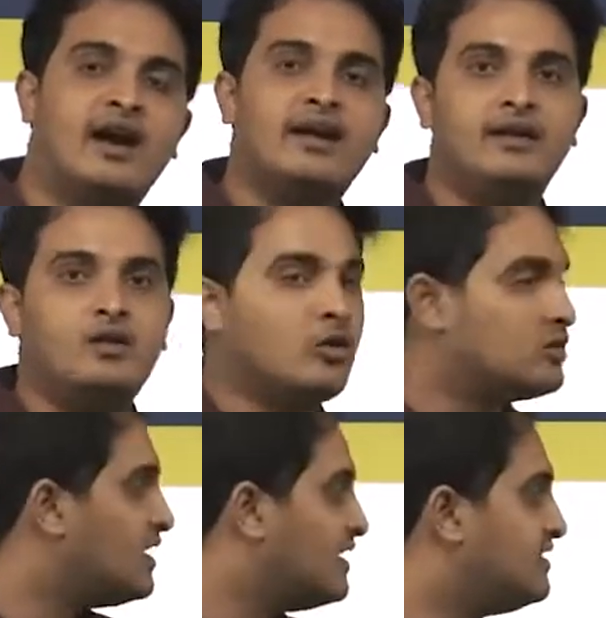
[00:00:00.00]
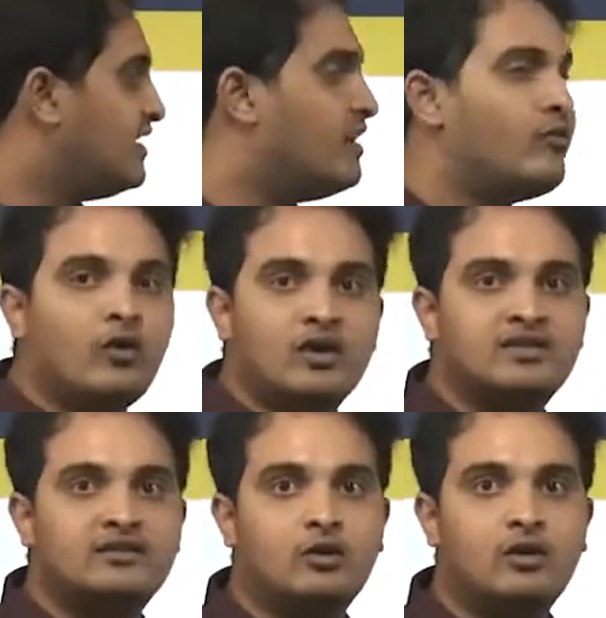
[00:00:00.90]
And Khosla's theory
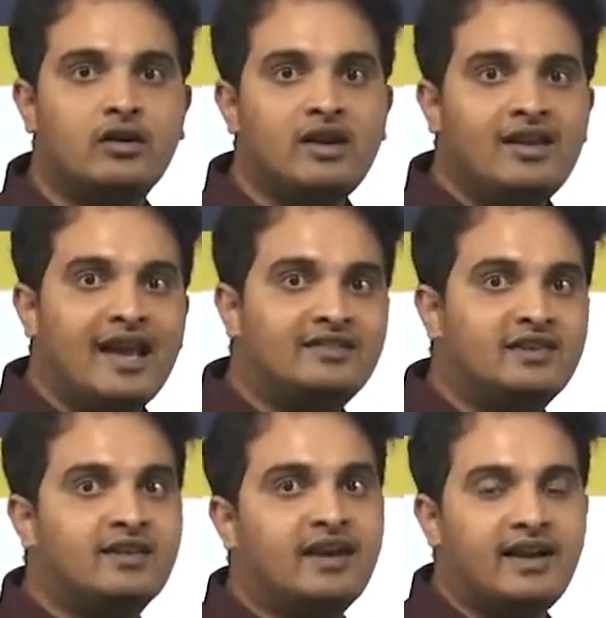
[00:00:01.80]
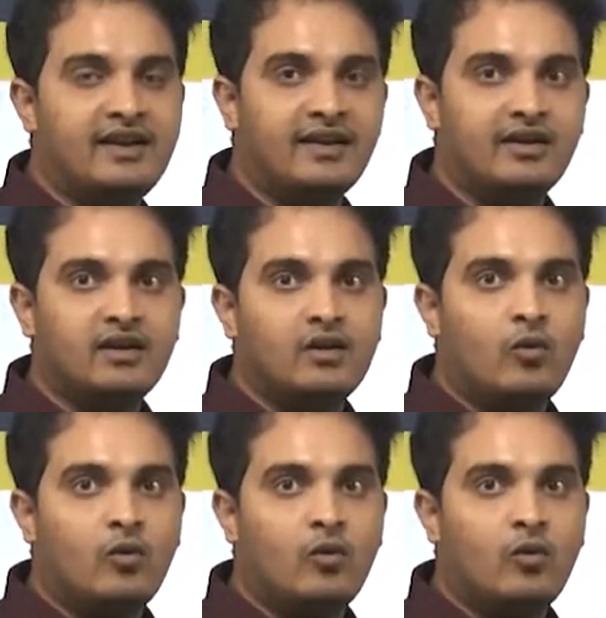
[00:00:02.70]
focuses on exit gradient.